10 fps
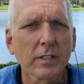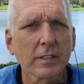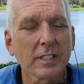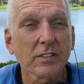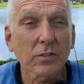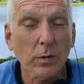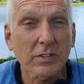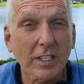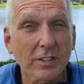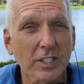the soul
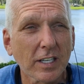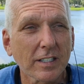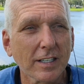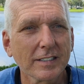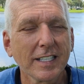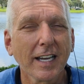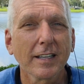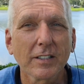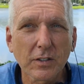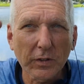star chakra. Yeah,
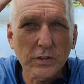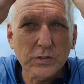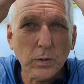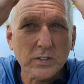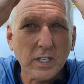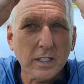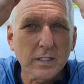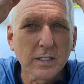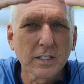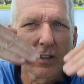soul star,
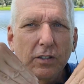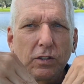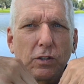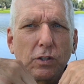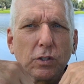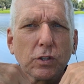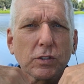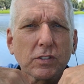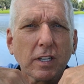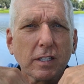first
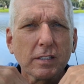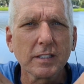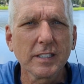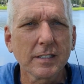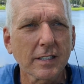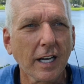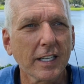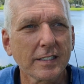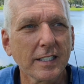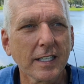star.
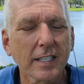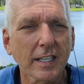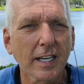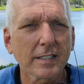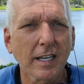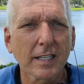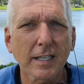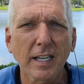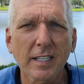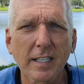Iskahateyariata
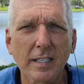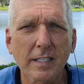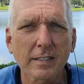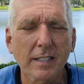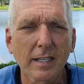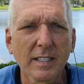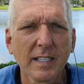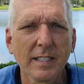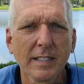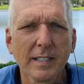akaryarata.
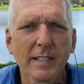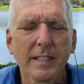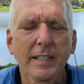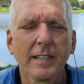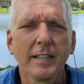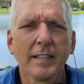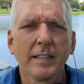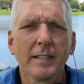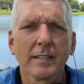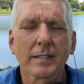
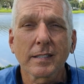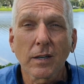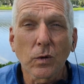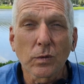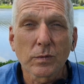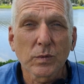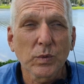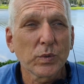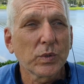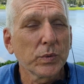So,
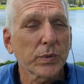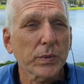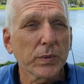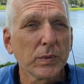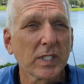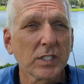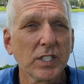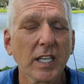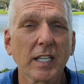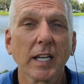Uturu
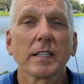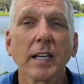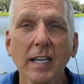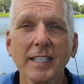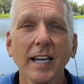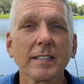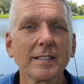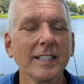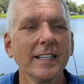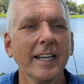Ukachiaryata. Yes,
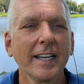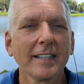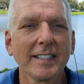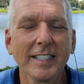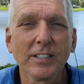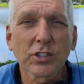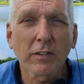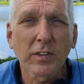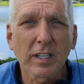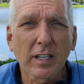and each of
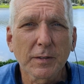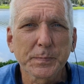the